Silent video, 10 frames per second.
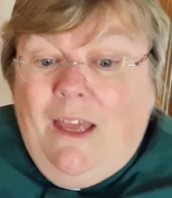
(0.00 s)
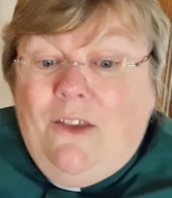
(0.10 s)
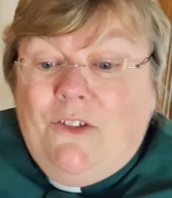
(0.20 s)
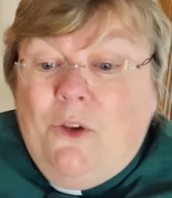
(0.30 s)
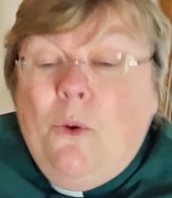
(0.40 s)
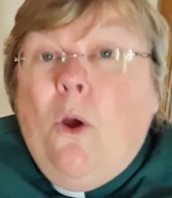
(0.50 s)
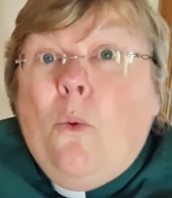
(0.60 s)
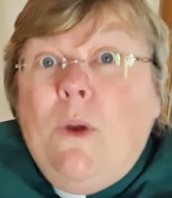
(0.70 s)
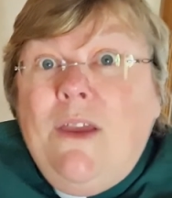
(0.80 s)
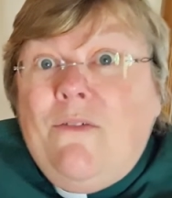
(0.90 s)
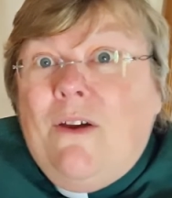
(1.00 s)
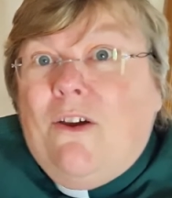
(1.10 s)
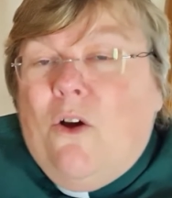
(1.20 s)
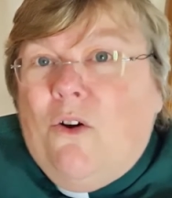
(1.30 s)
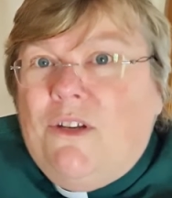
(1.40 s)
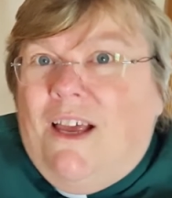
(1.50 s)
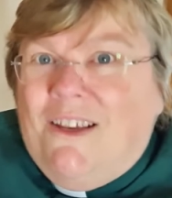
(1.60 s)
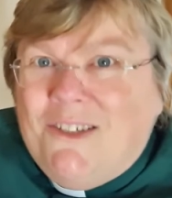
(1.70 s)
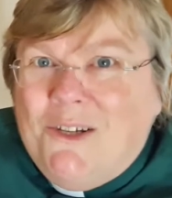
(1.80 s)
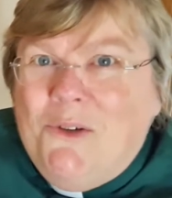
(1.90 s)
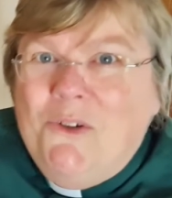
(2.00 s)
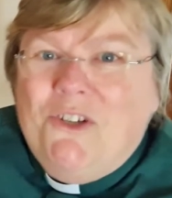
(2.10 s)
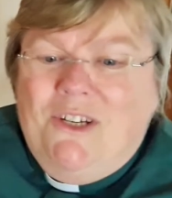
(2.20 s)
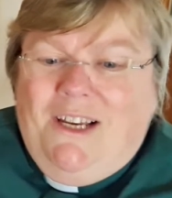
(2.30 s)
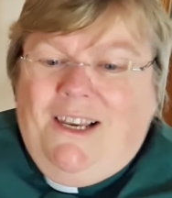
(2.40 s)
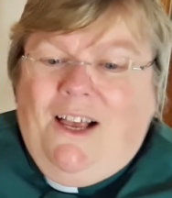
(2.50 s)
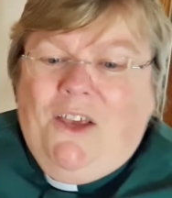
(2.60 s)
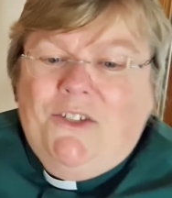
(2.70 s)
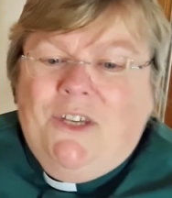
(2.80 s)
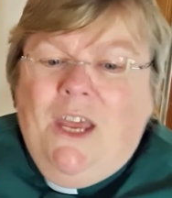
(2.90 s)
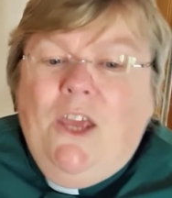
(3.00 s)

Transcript: So we've got a solution at last.